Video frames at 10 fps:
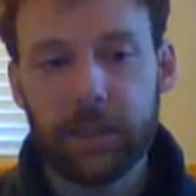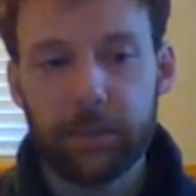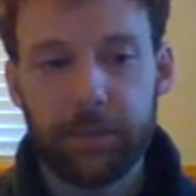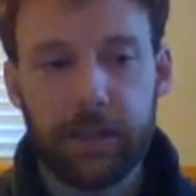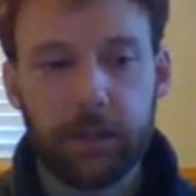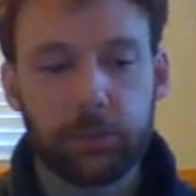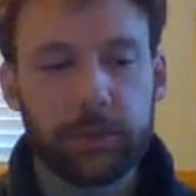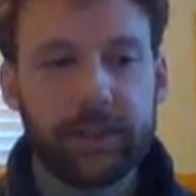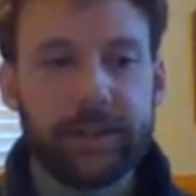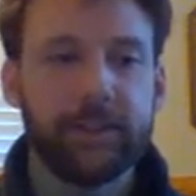I'm going to be
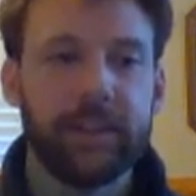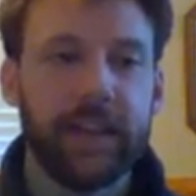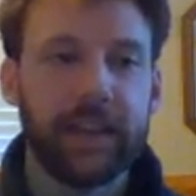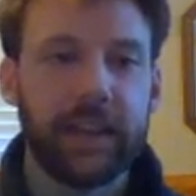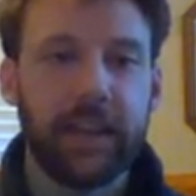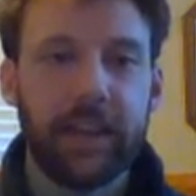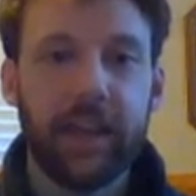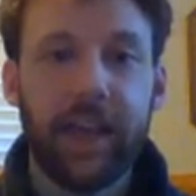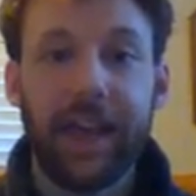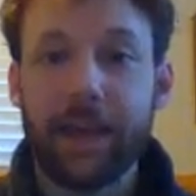releasing
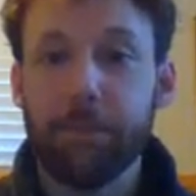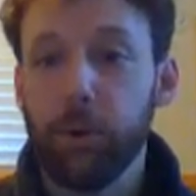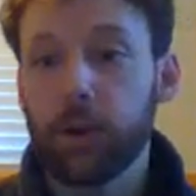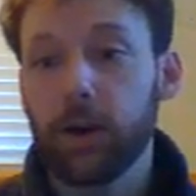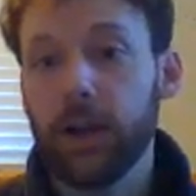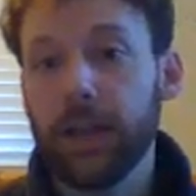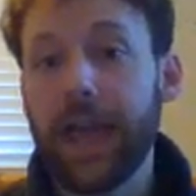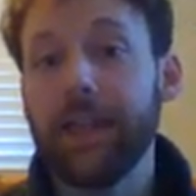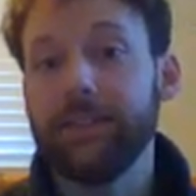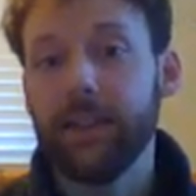a book on
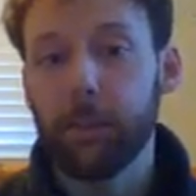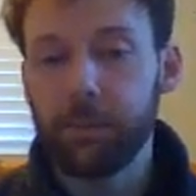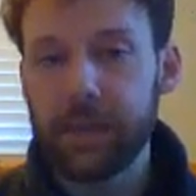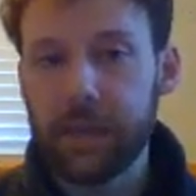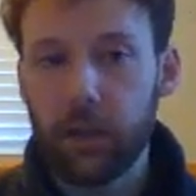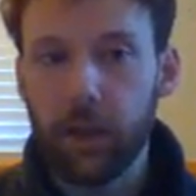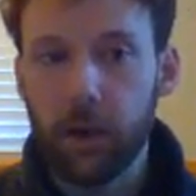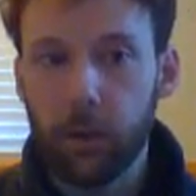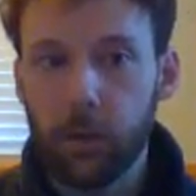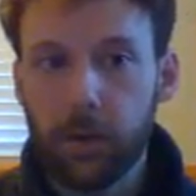heads up
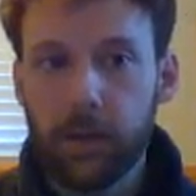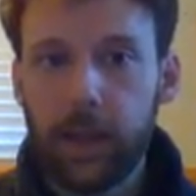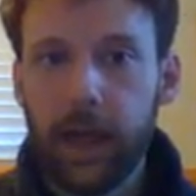PLO.